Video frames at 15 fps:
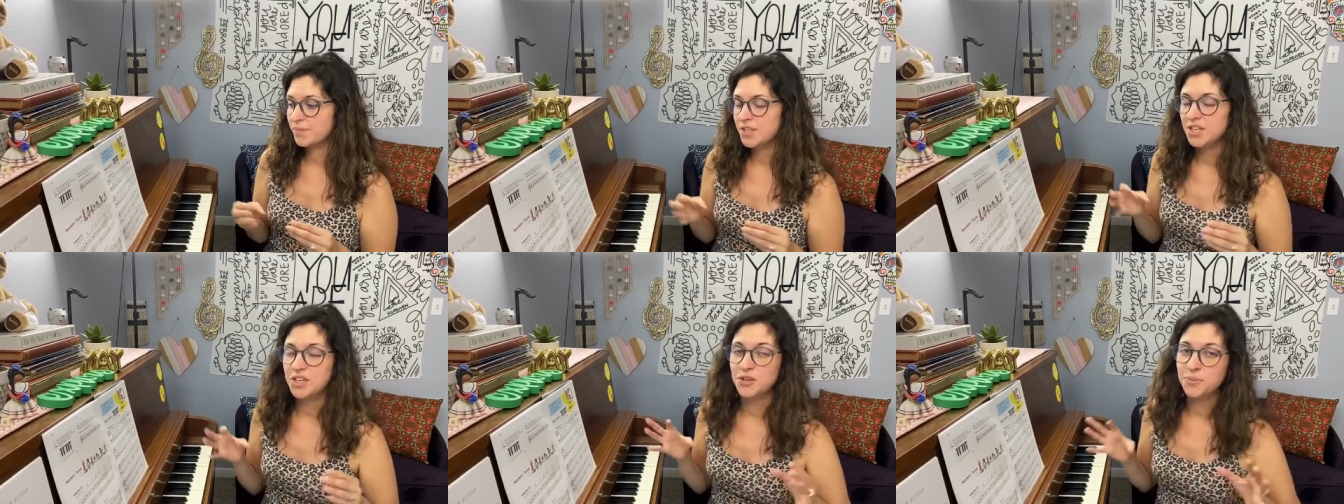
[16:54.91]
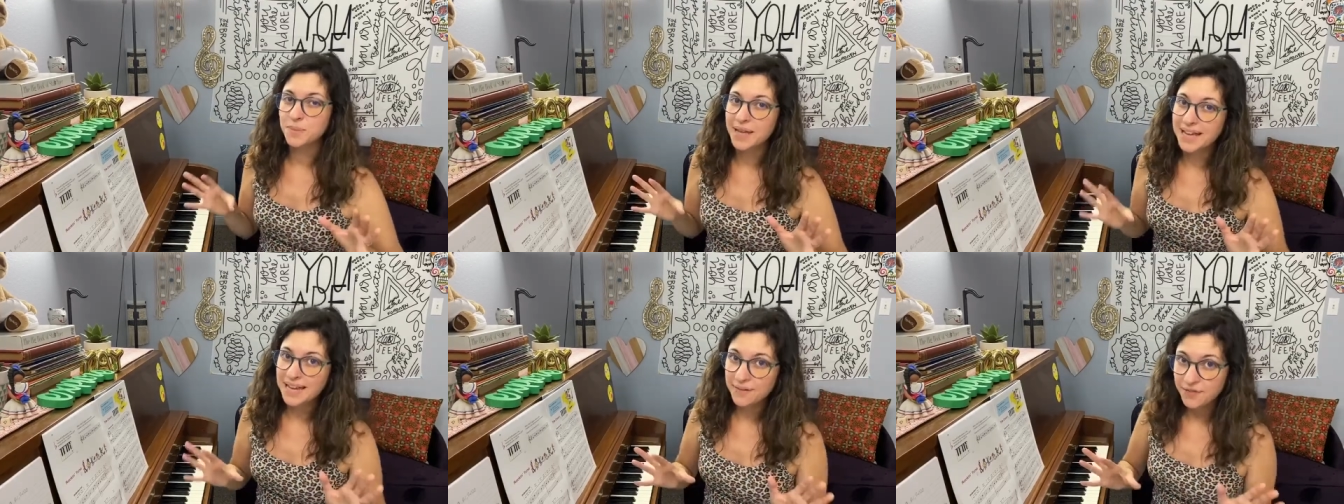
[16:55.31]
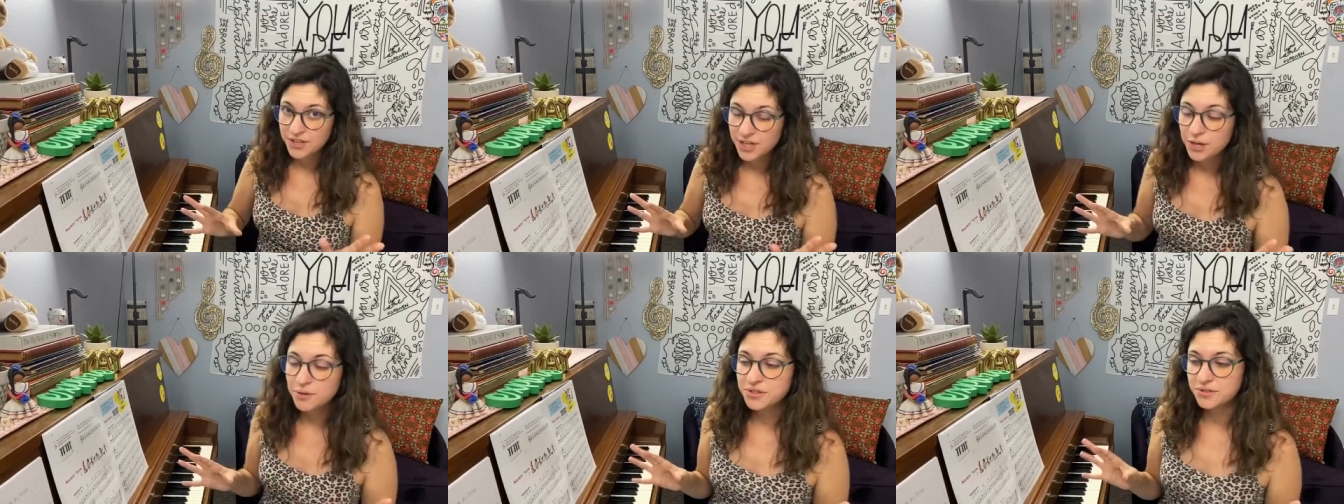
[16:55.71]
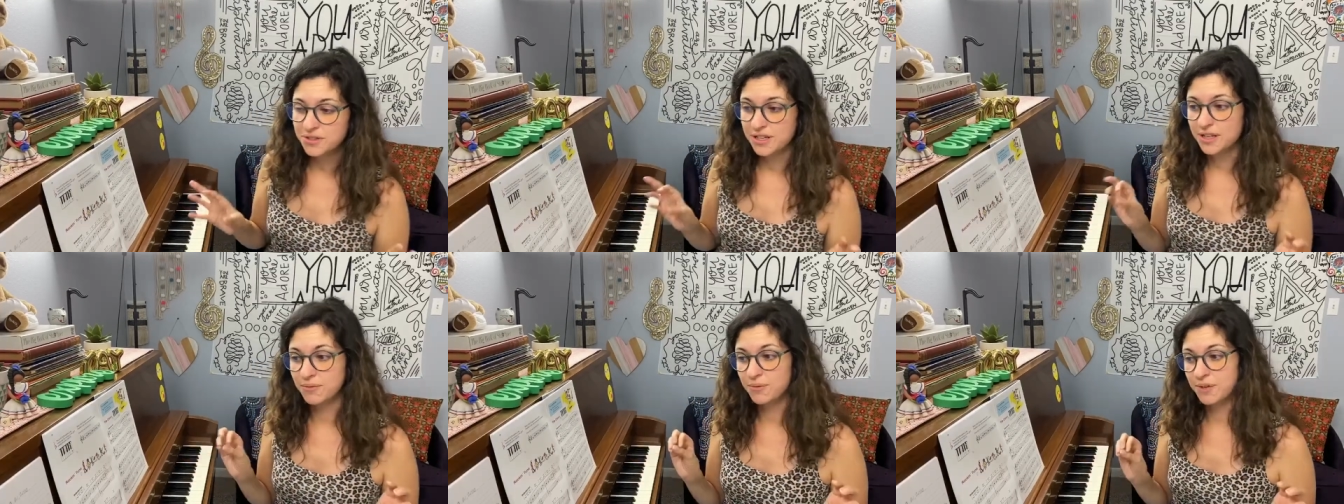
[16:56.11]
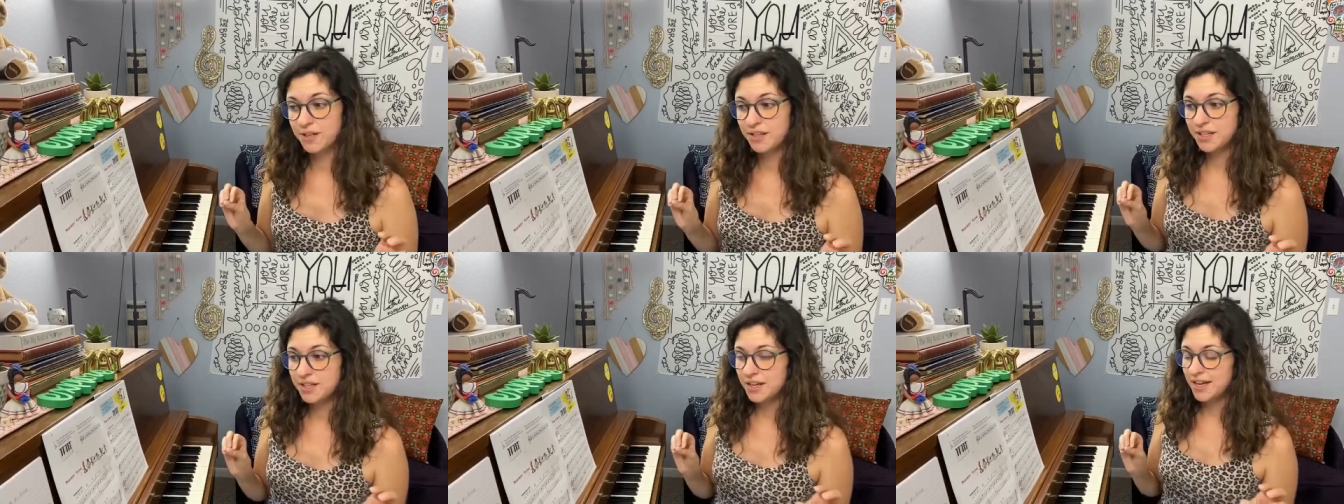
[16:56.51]
you may have the notes
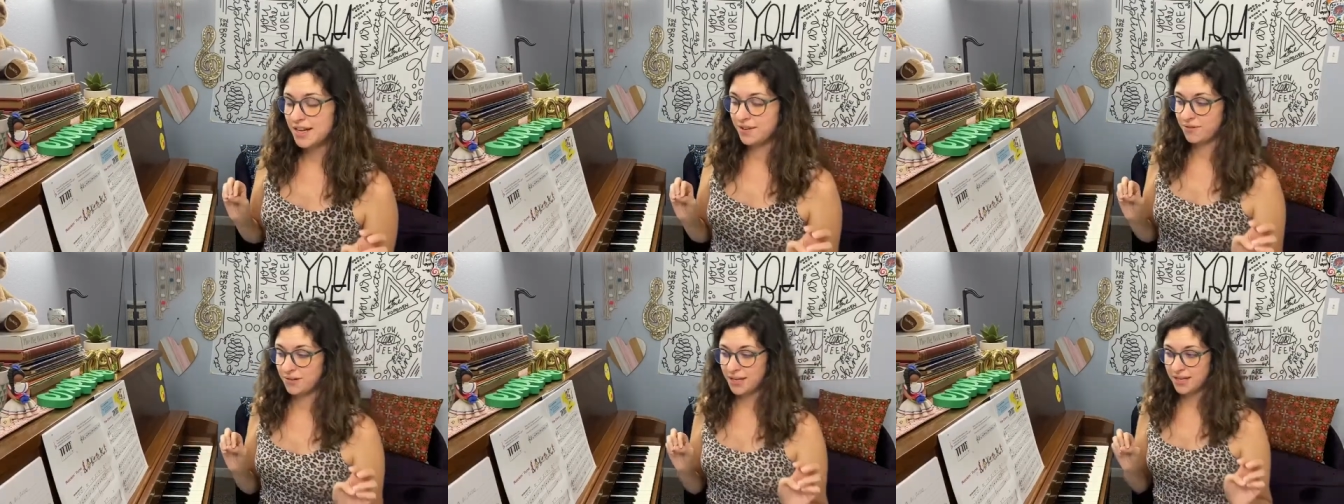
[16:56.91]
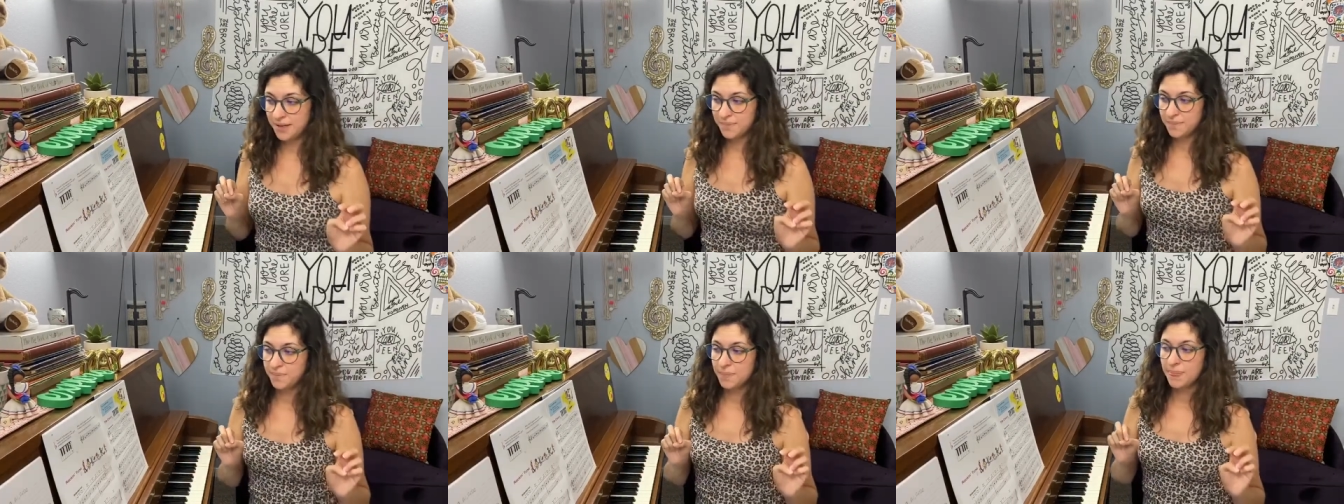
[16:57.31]
really good, right?